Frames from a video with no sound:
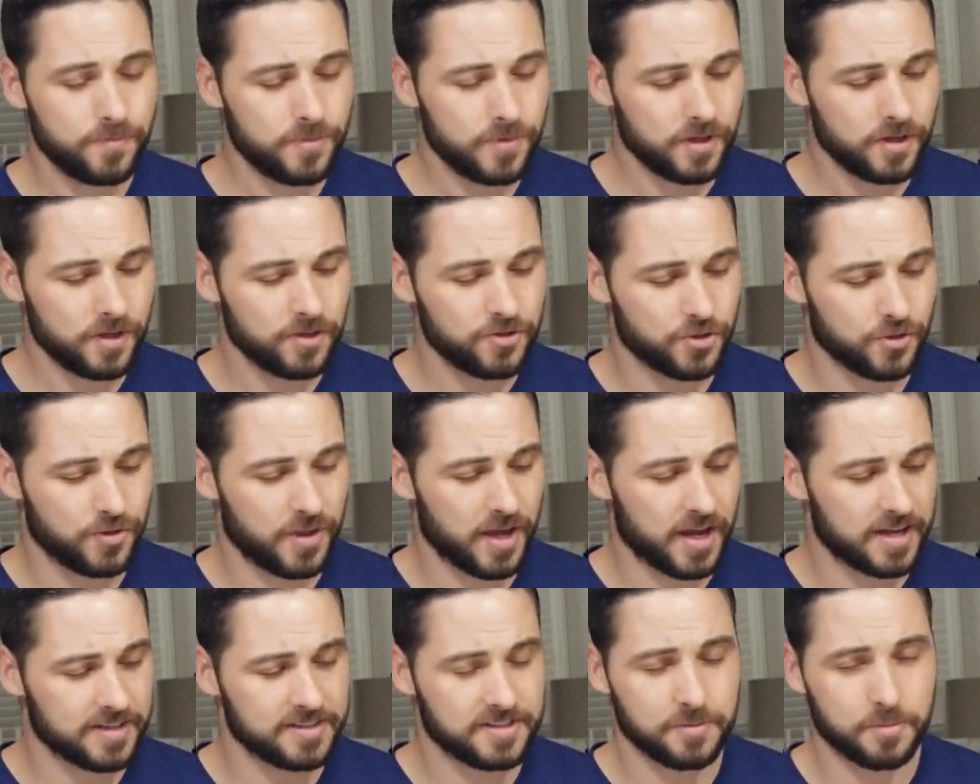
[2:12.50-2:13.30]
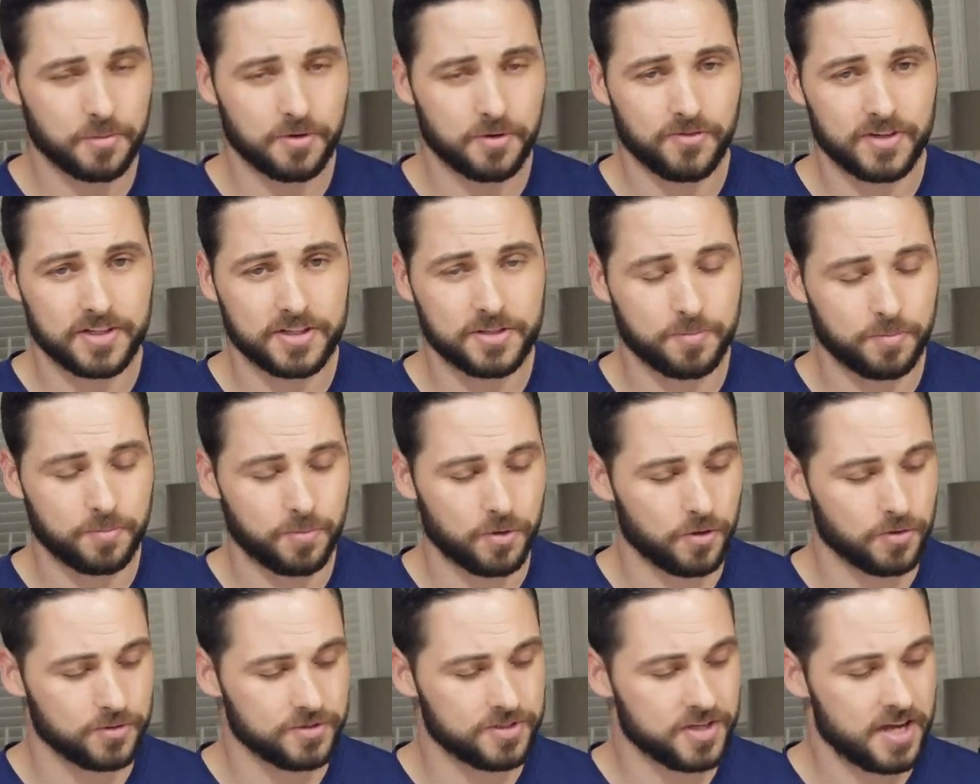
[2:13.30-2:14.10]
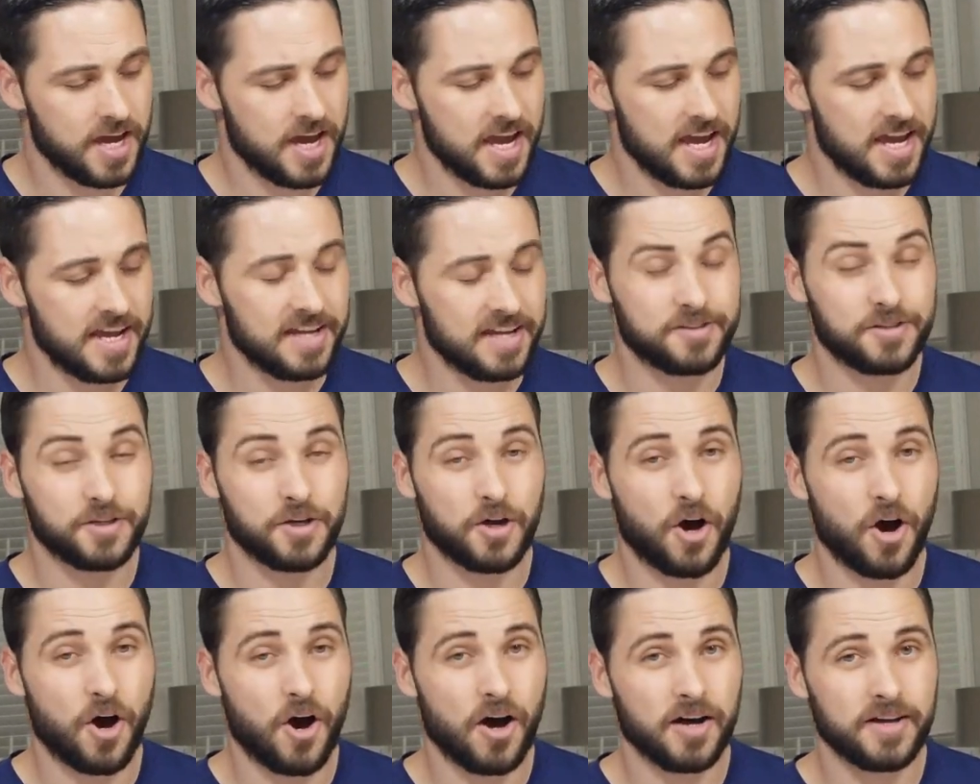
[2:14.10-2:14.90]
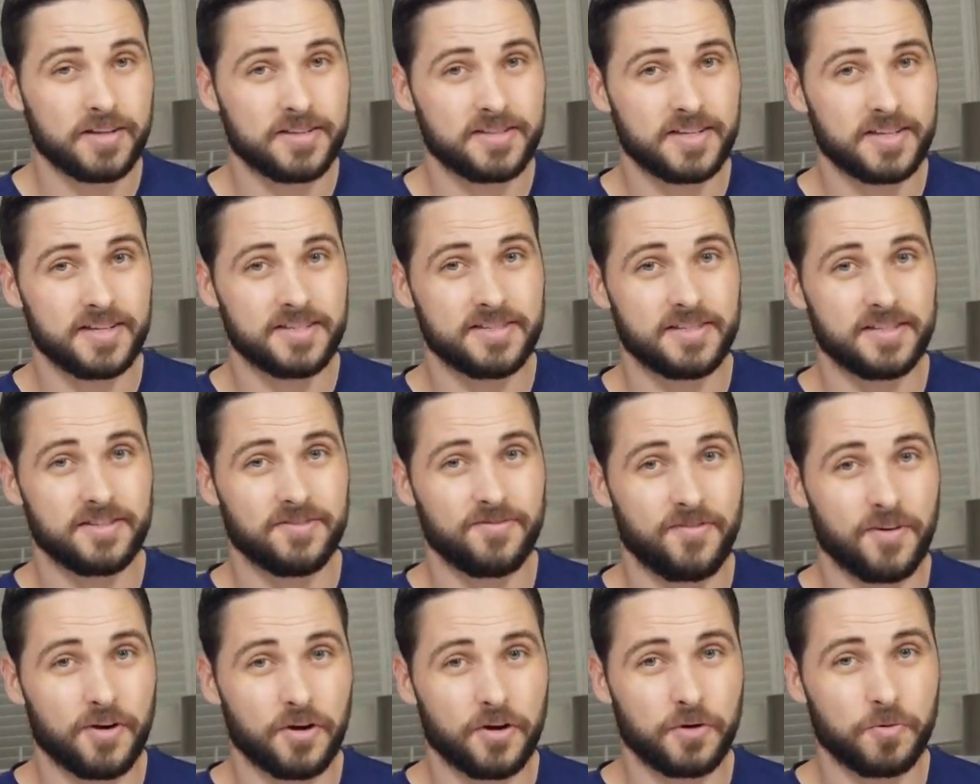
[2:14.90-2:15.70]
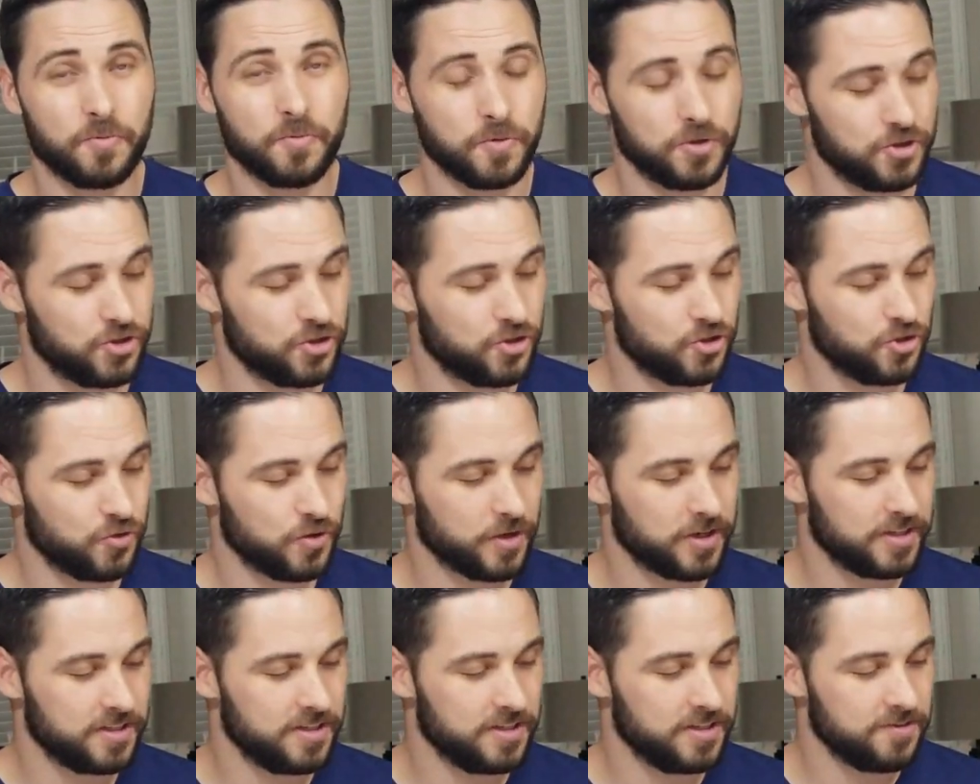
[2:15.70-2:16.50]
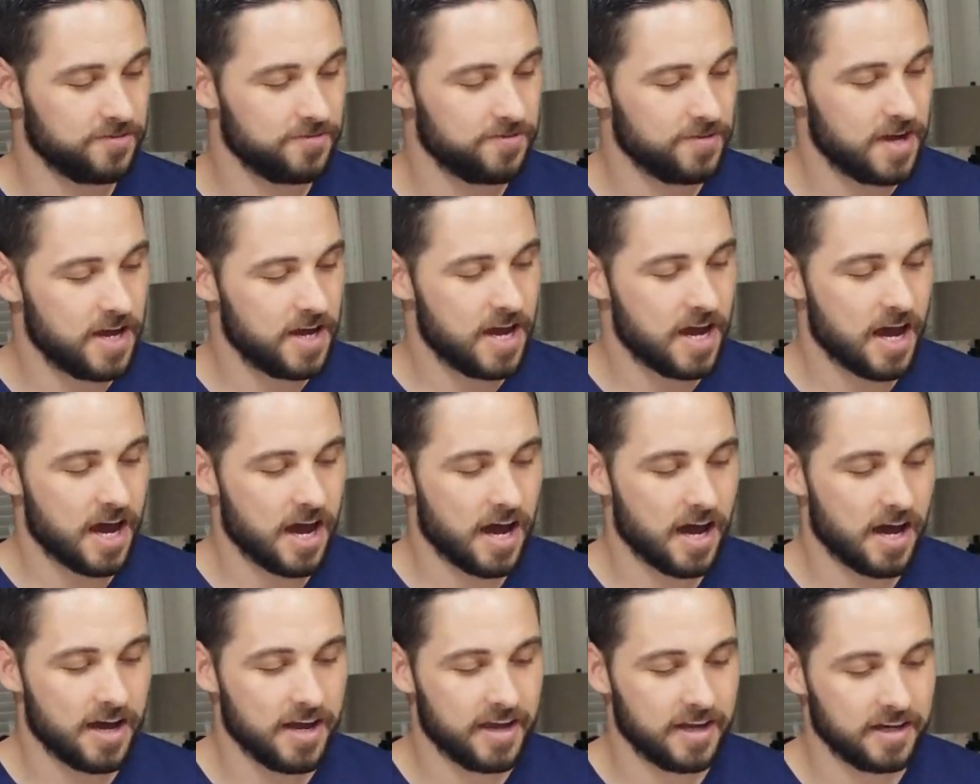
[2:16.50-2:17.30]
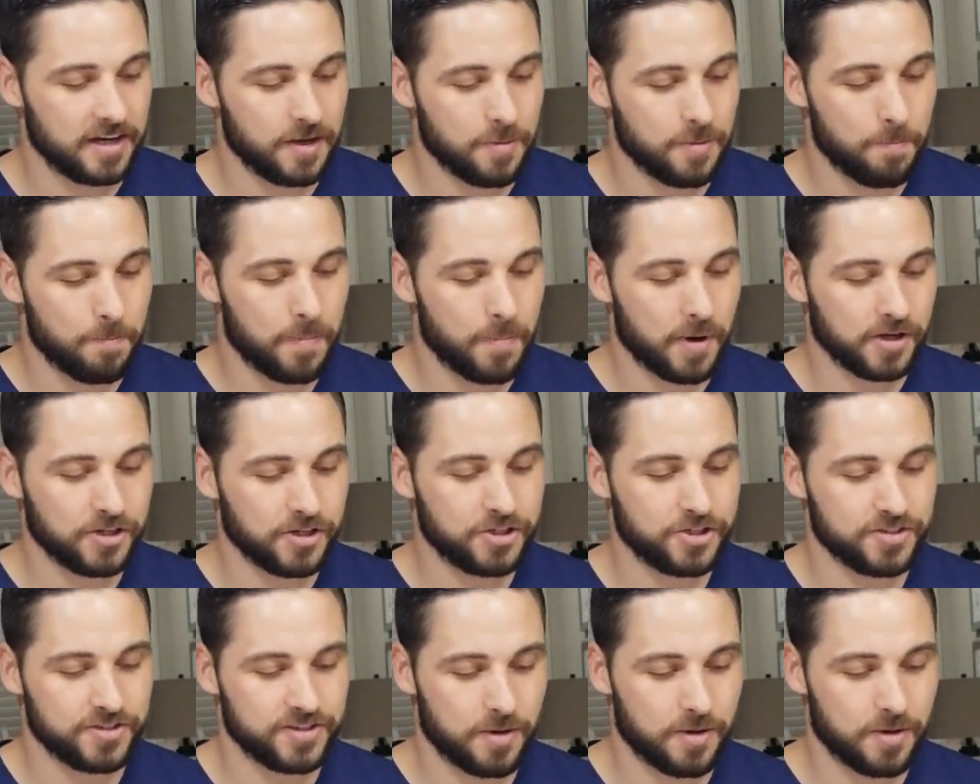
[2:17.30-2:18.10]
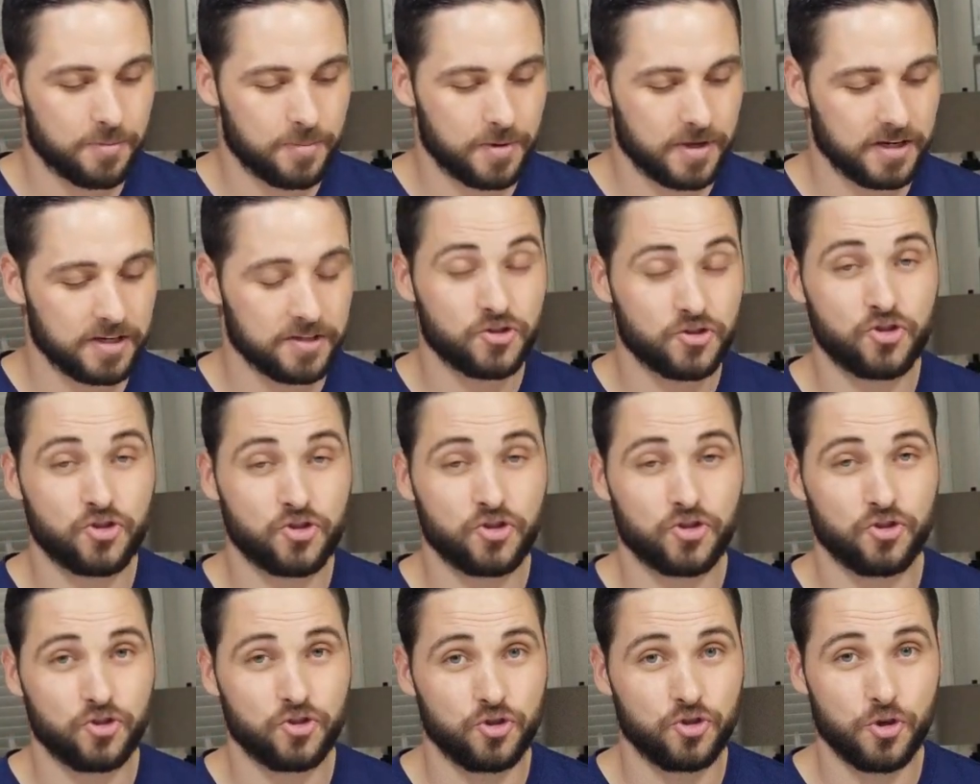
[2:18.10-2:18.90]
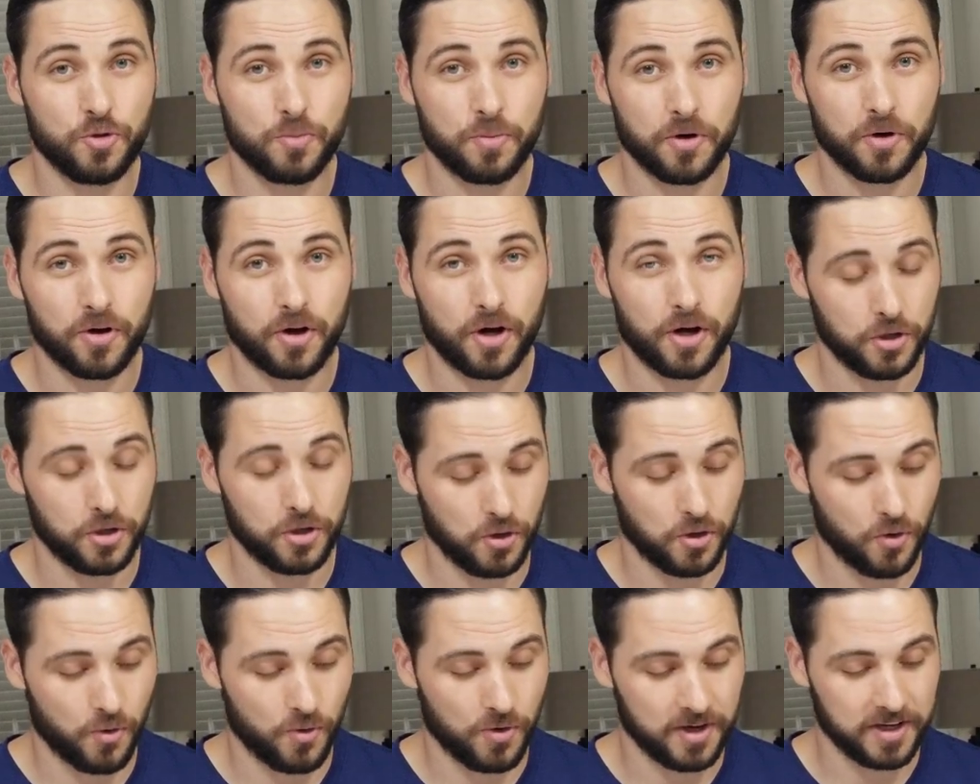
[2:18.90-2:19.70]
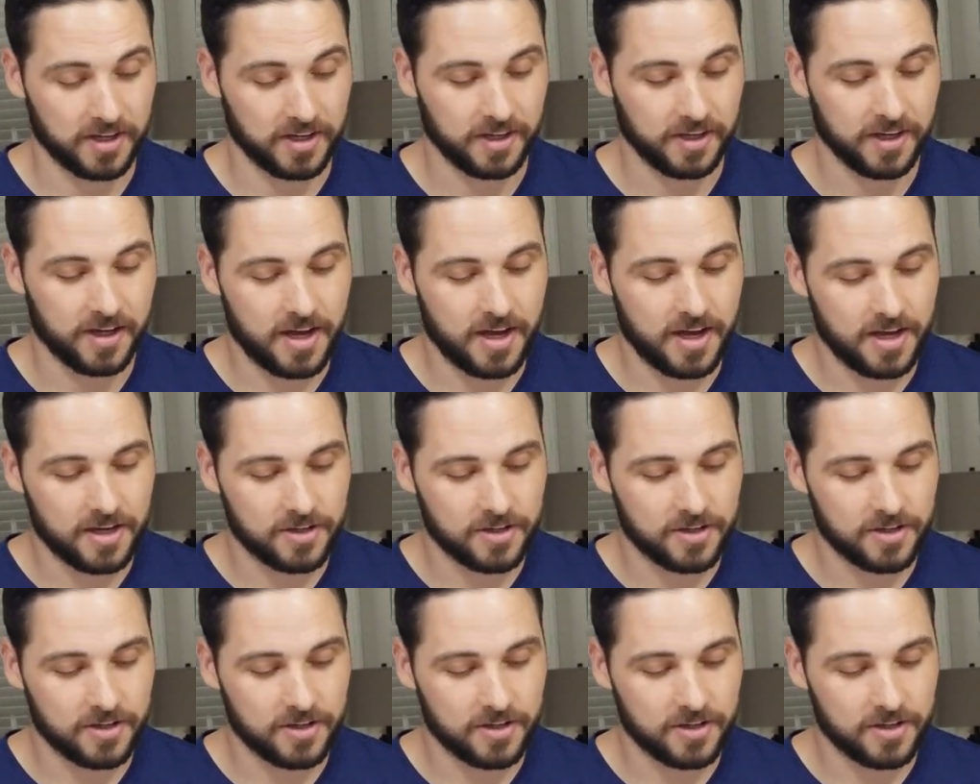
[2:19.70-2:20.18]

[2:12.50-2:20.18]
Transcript: So that's some of its pros. Its cons is it's very restrictive. And it bunches up and it's super annoying.